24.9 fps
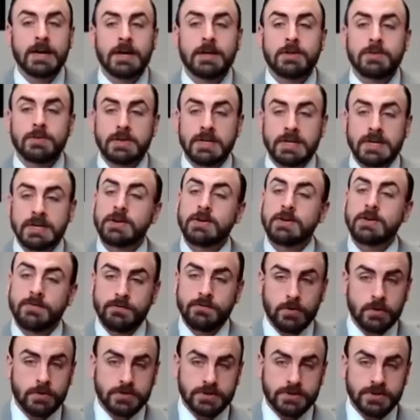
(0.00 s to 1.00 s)
Lead
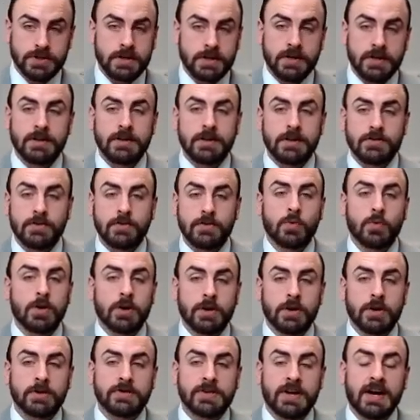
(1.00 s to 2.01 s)
conversion. This is where
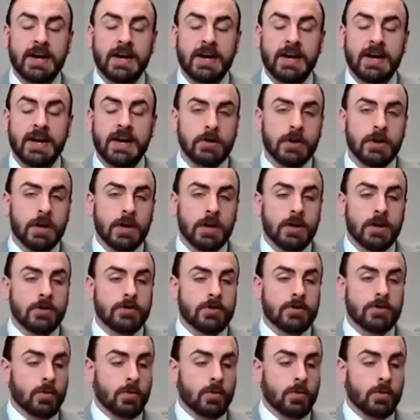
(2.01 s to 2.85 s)
it all ties together.